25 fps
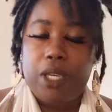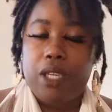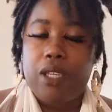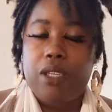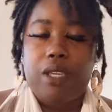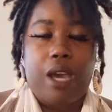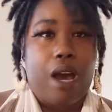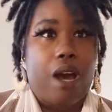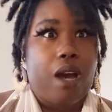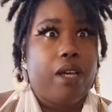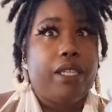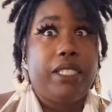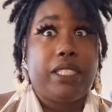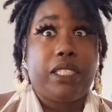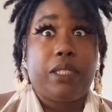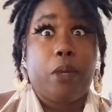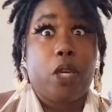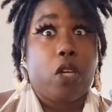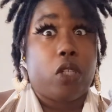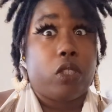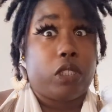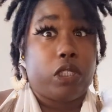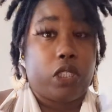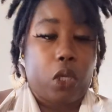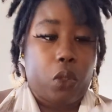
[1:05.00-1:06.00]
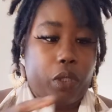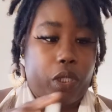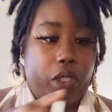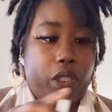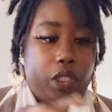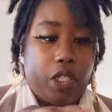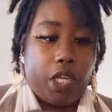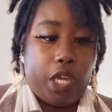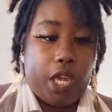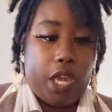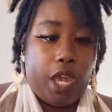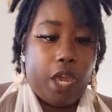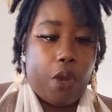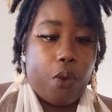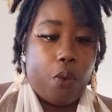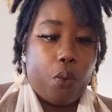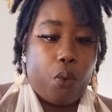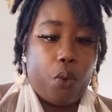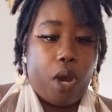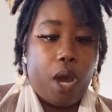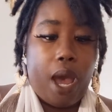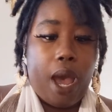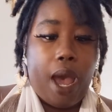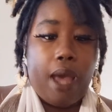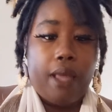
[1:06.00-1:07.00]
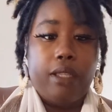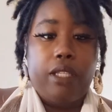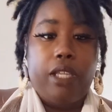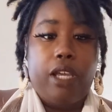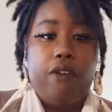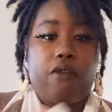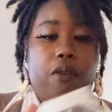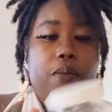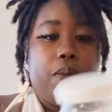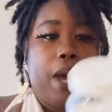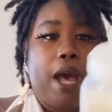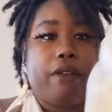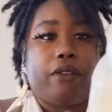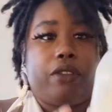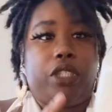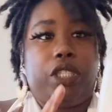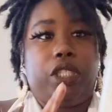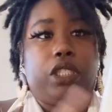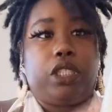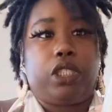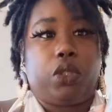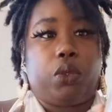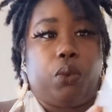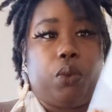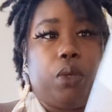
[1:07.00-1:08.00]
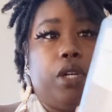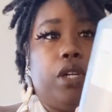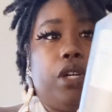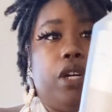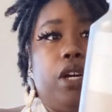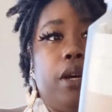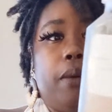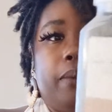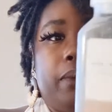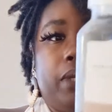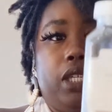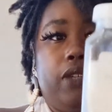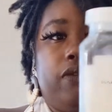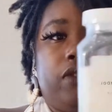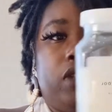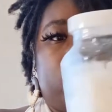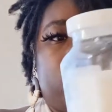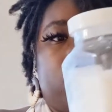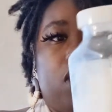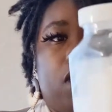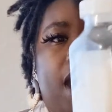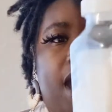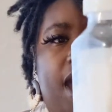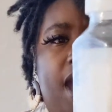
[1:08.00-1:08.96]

Y'all, it smells so good. And what I love about this scrub, even though I